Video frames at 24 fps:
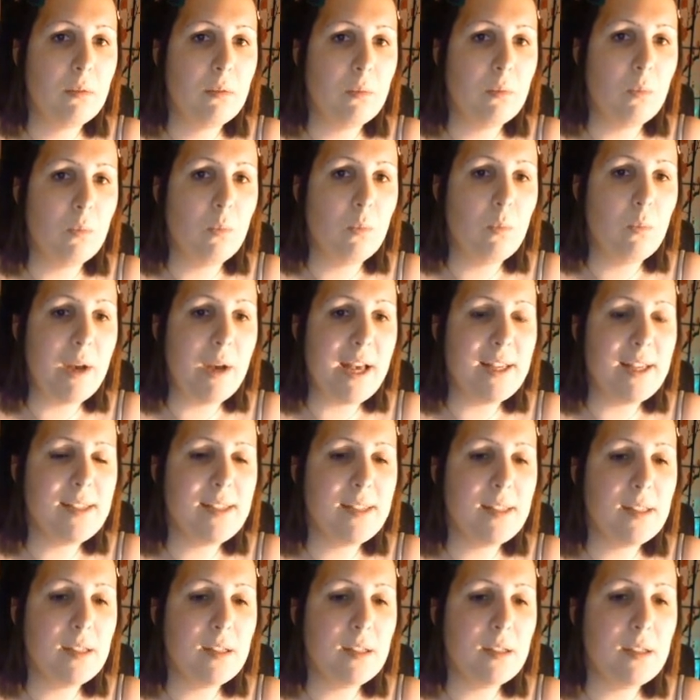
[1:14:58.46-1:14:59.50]
Where's
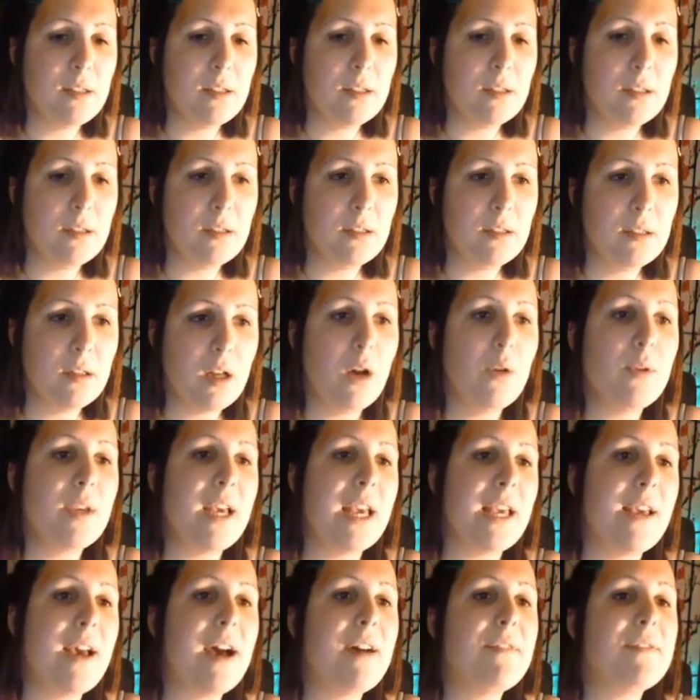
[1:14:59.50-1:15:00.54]
the, oh yeah,
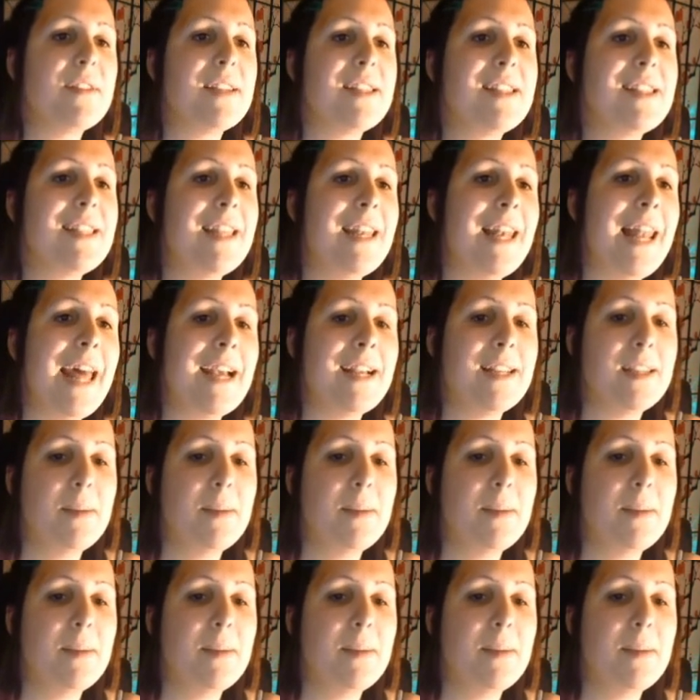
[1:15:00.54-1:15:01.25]
you have to select a